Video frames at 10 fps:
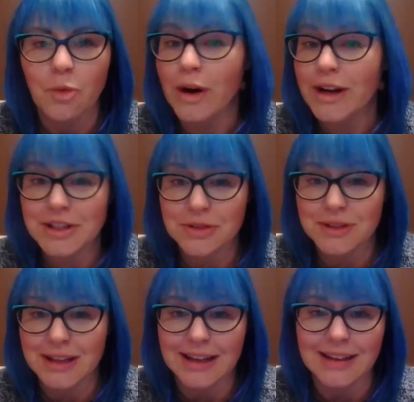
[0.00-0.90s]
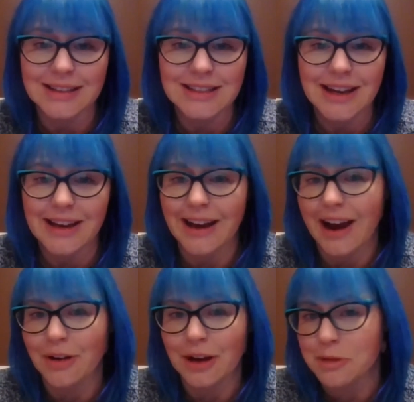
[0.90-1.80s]
what do you need and
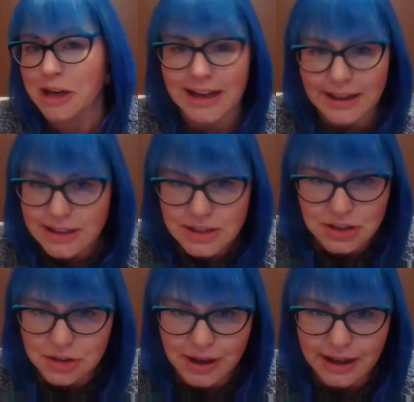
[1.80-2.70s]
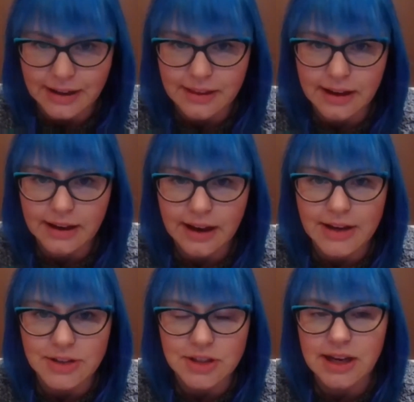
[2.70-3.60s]
how can we get it to you, kind of thing.
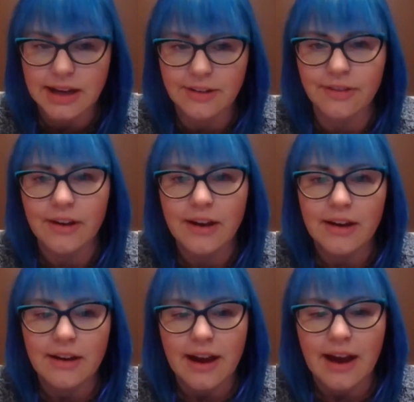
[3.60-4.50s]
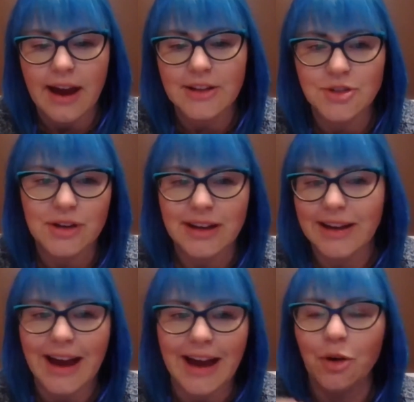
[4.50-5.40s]
And just kind of answering, like,
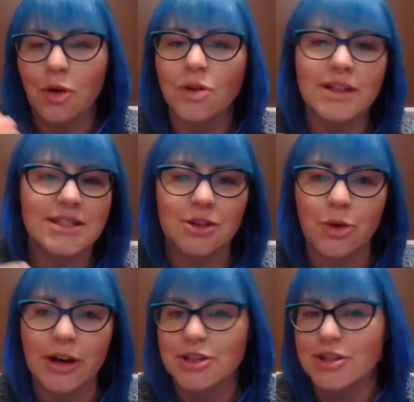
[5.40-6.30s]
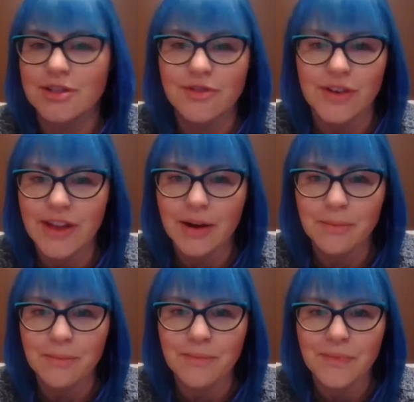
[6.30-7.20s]
I had a whole list of questions for
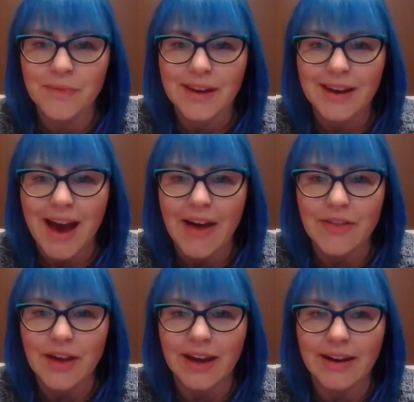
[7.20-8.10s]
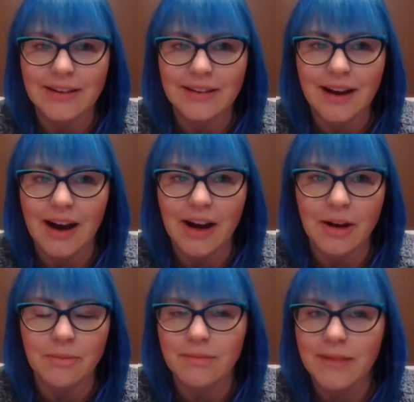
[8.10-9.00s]
them. And then
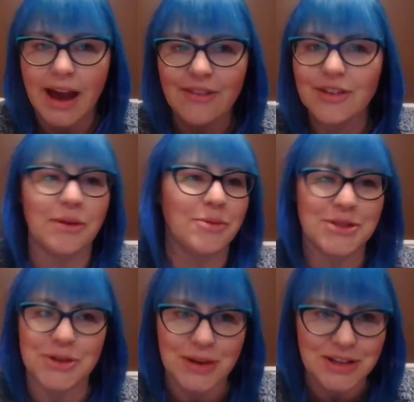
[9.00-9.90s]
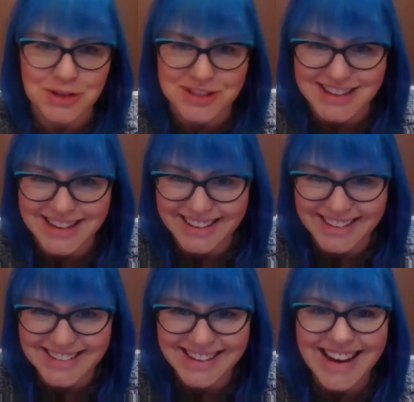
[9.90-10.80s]
um, everyone was so interested in
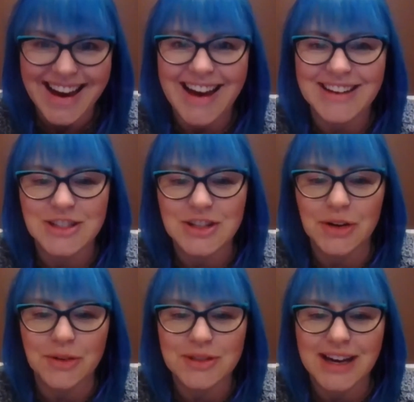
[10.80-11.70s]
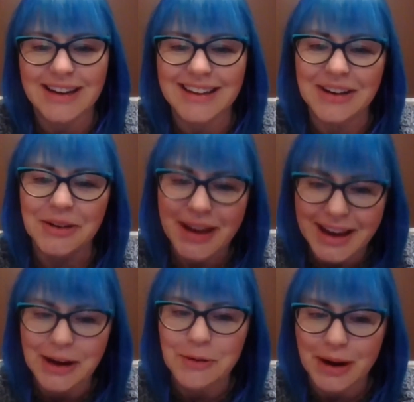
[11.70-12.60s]
it. And so it was kind of like,
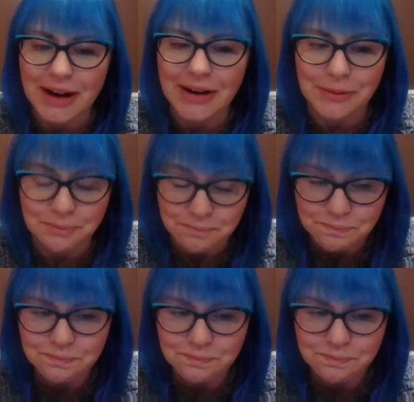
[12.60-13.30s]
okay, well,